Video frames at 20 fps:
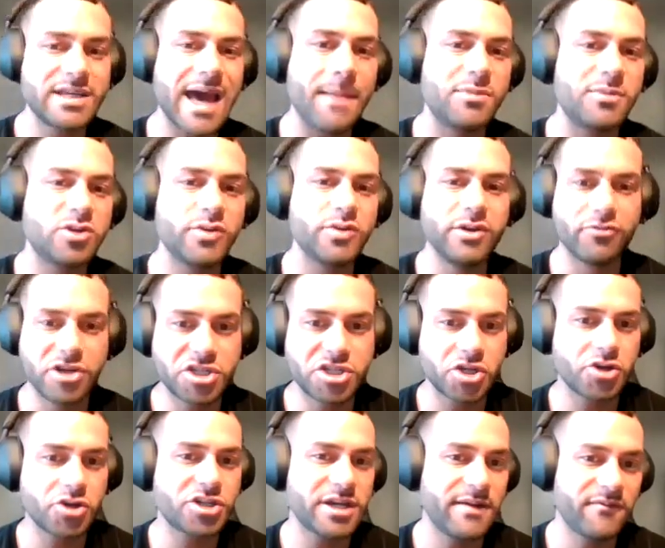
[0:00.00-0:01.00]
the gap between
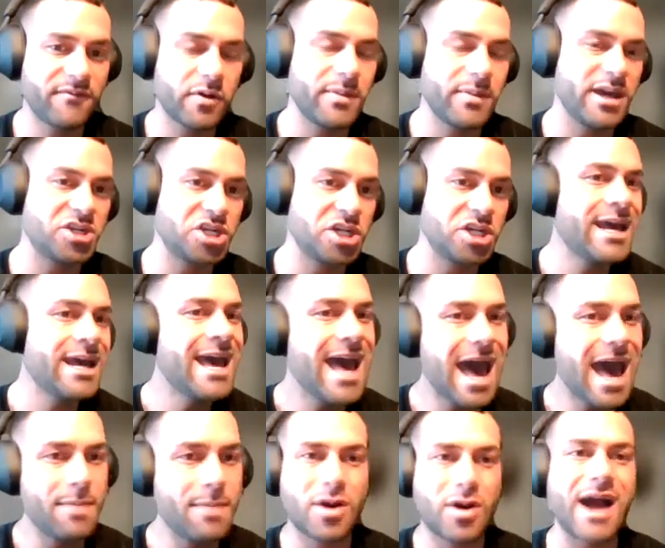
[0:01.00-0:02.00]
research and information
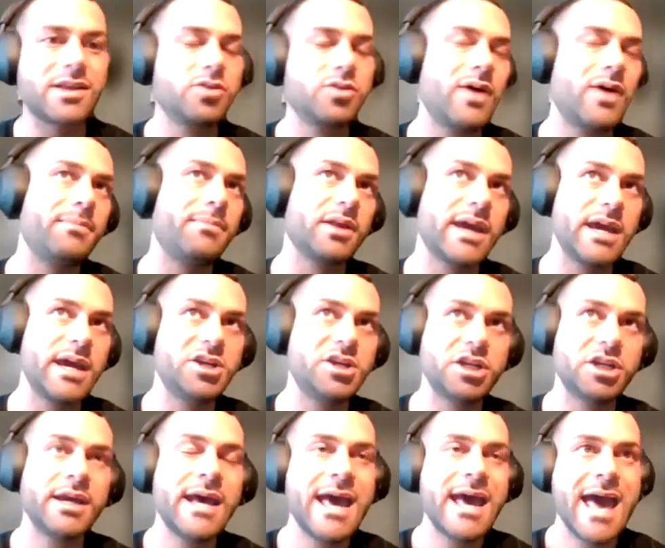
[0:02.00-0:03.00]
and practical
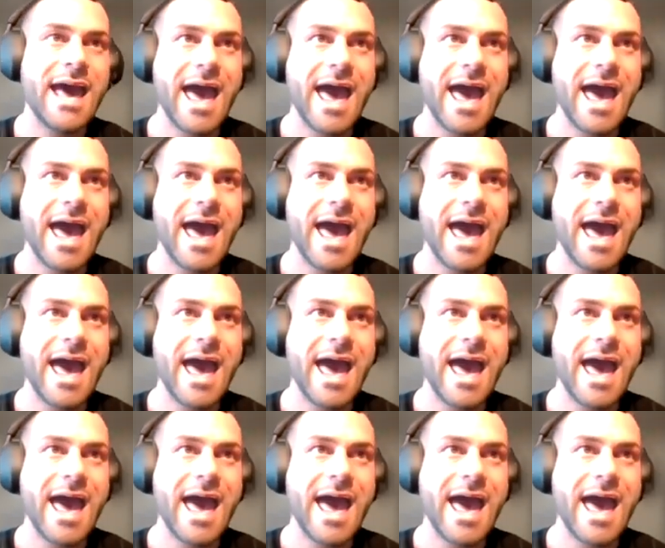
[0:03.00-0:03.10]
application.